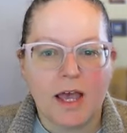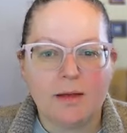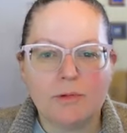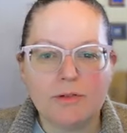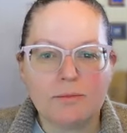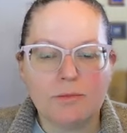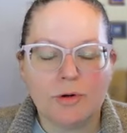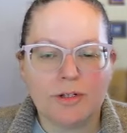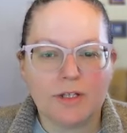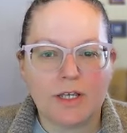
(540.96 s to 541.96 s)
and most
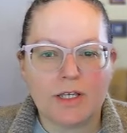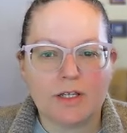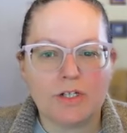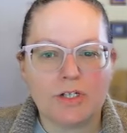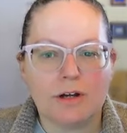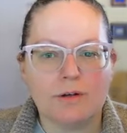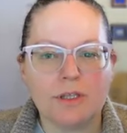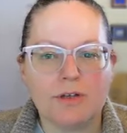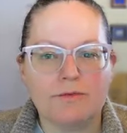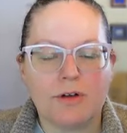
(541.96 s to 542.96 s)
importantly, share it
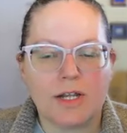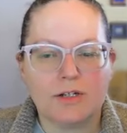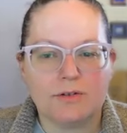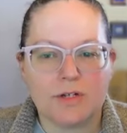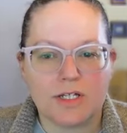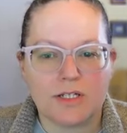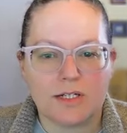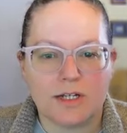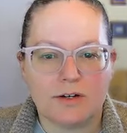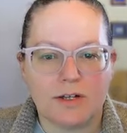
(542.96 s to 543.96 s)
with a friend who needs to
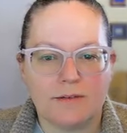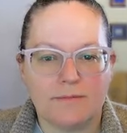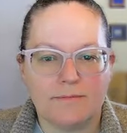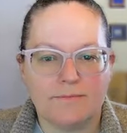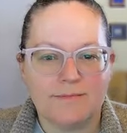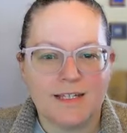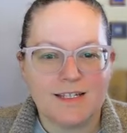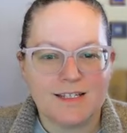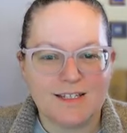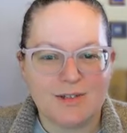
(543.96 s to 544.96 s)
hear it.
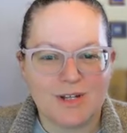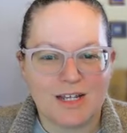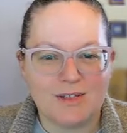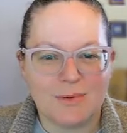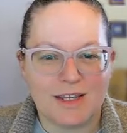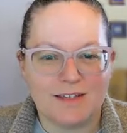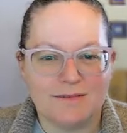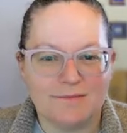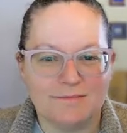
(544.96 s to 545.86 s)
See you next week.